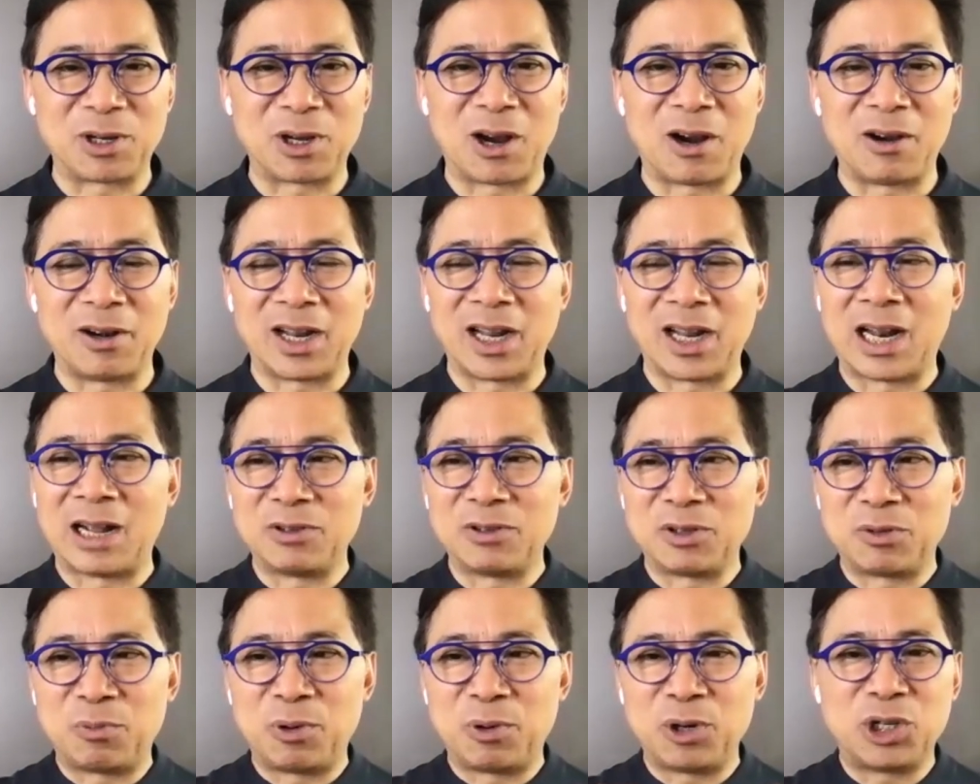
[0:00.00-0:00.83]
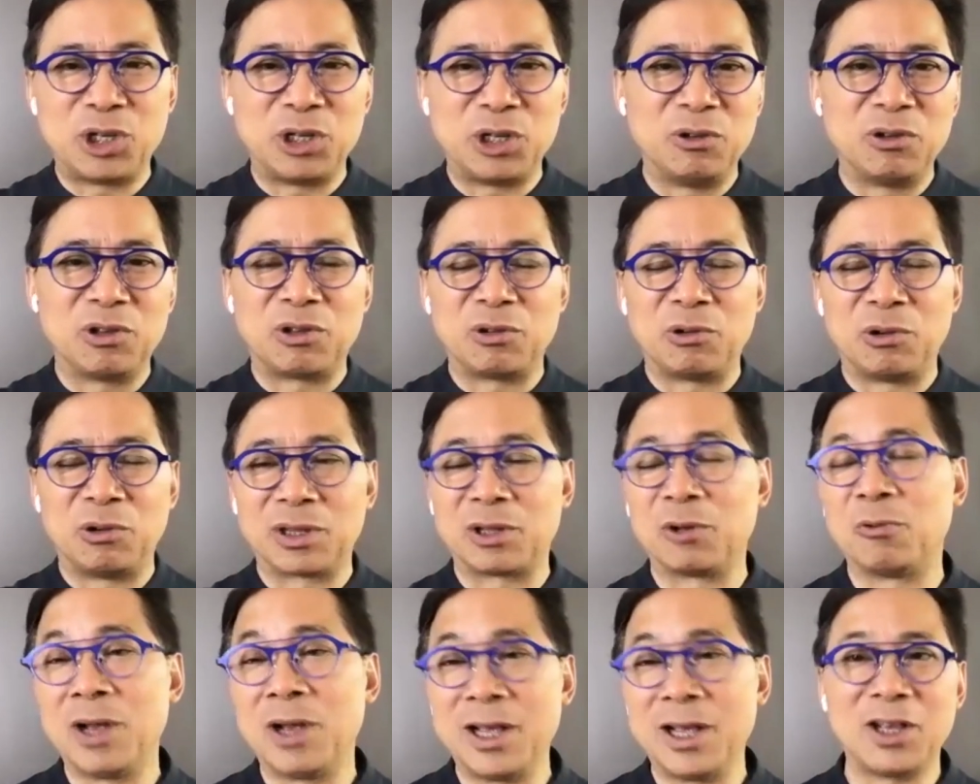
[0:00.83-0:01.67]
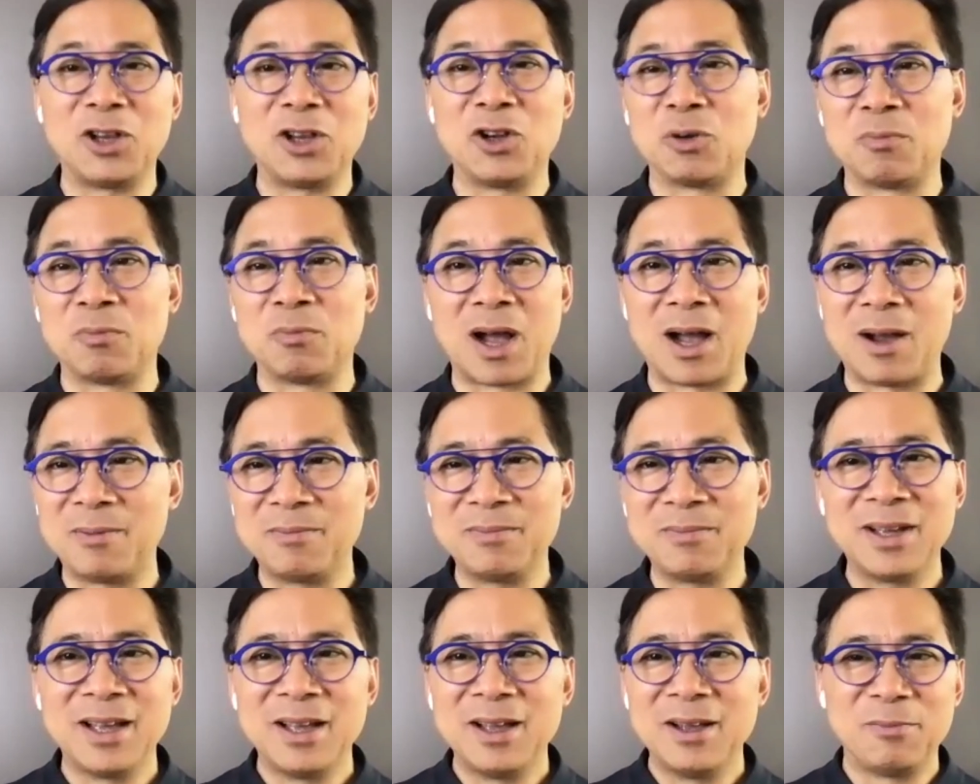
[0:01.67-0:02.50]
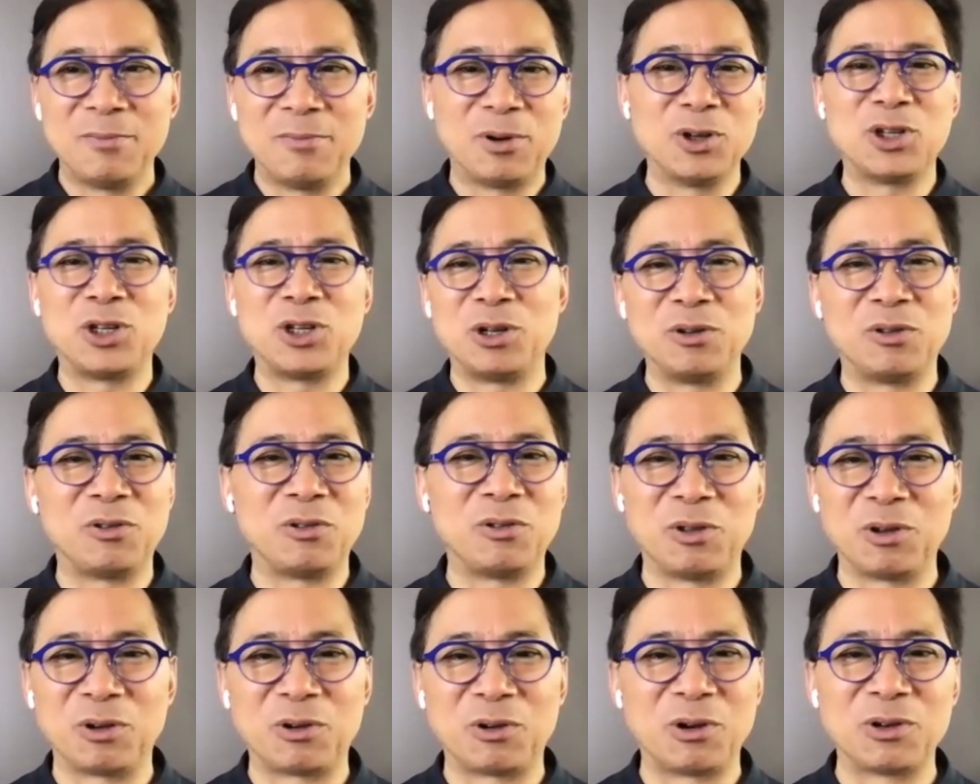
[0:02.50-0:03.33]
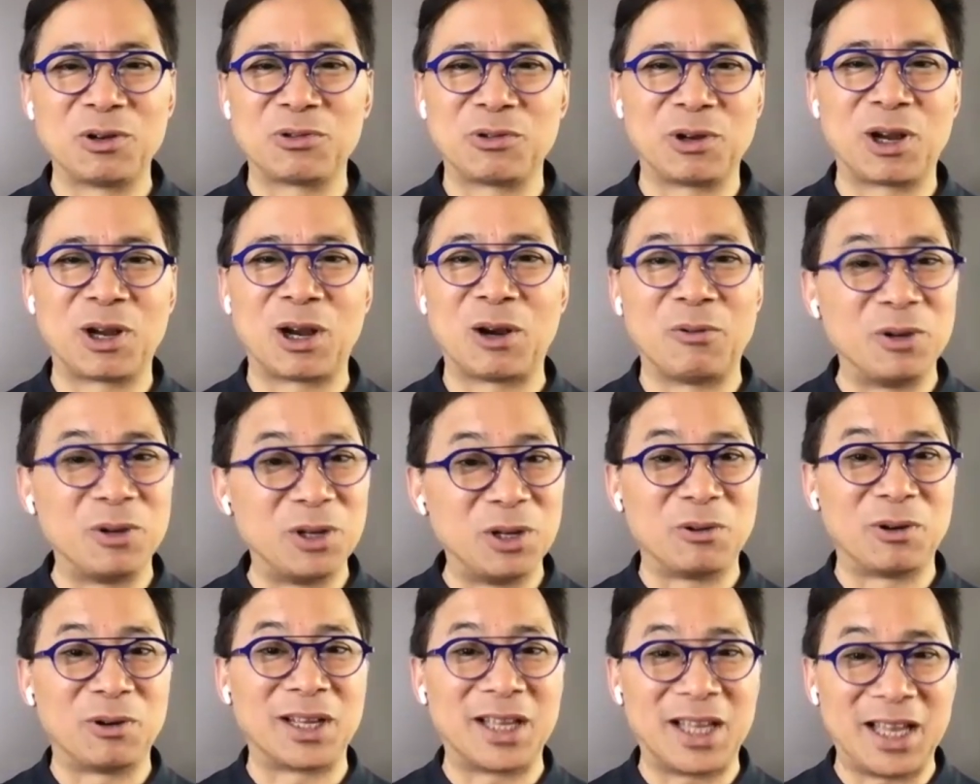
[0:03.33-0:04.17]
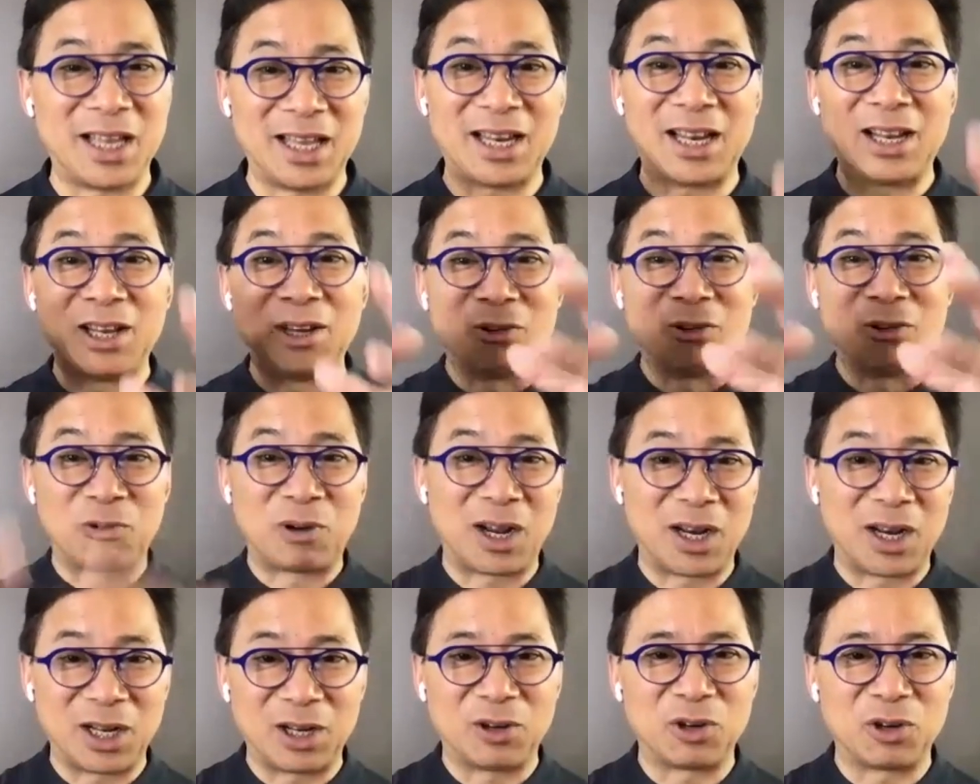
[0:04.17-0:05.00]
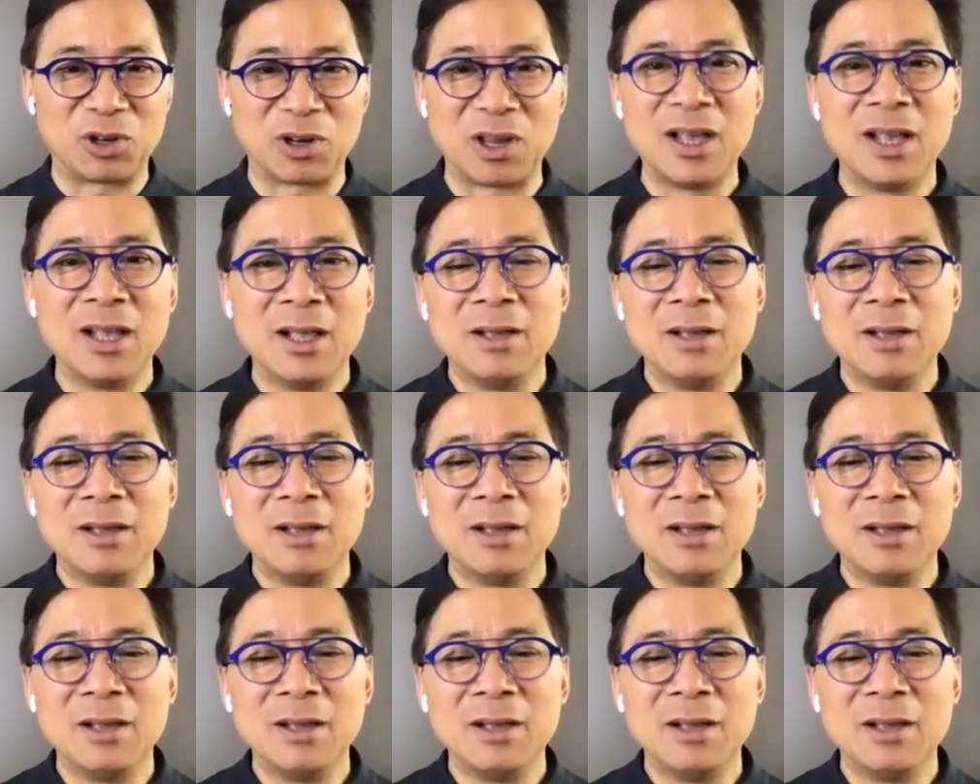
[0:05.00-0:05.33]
cart, and I was pushing you through it the way that your mom pushed you through the grocery cart when you were a kid and you were riding her.